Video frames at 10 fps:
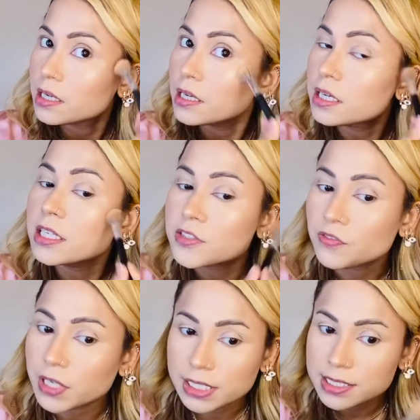It's
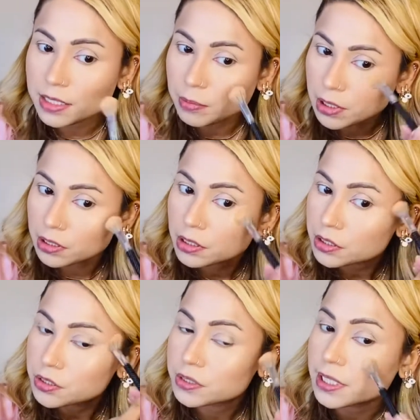very similar to
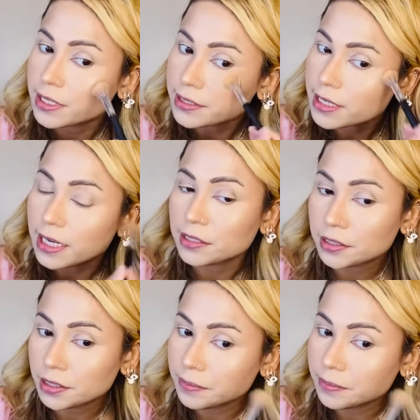that color.